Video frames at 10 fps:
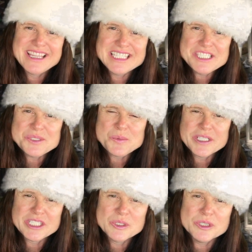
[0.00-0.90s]
This is
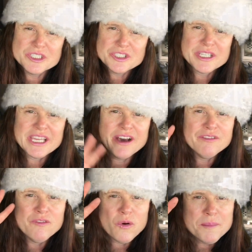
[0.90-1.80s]
really cool. You get
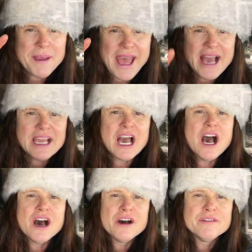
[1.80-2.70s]
a 4-pack
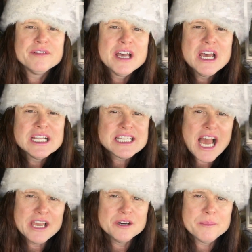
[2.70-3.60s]
of
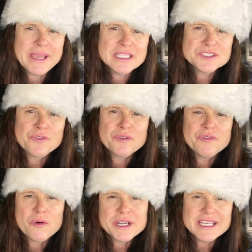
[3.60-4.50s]
tile mates for
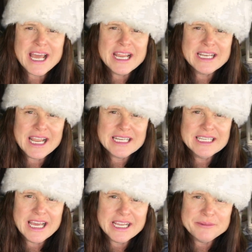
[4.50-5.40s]

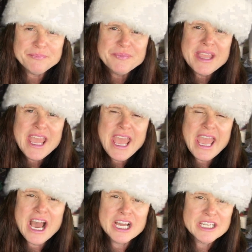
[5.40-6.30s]

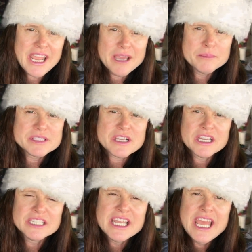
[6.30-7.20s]
$49.99 on
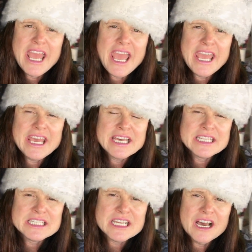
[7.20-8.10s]
Amazon,
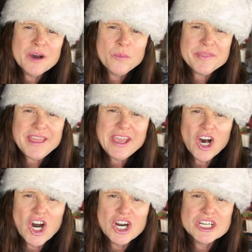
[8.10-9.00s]
and what they
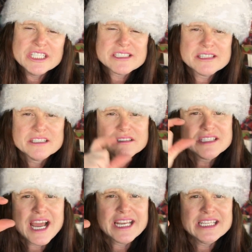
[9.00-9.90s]
are is little
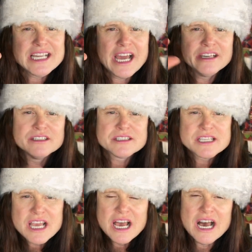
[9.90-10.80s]
tiny tiles
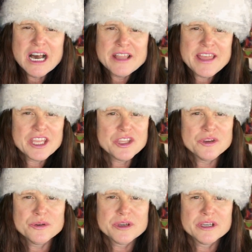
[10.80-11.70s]
that
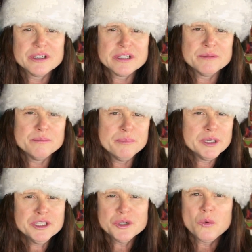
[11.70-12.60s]
you could
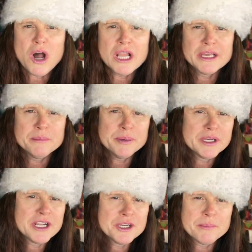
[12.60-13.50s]
put in your wallet,
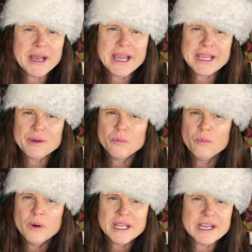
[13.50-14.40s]
put on your bike,
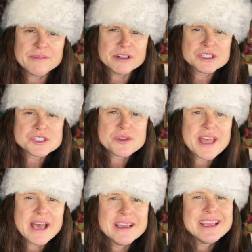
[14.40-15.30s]
whatever, so
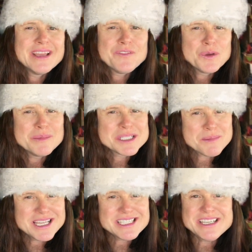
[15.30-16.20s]
that if you
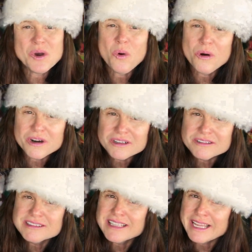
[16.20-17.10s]
misplace it, or
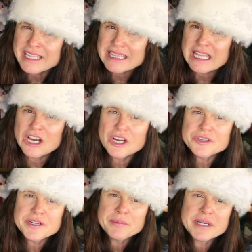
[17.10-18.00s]
like in the
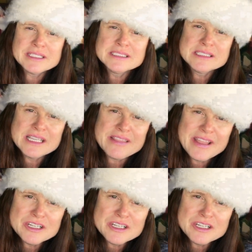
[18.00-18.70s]
honoring ones, in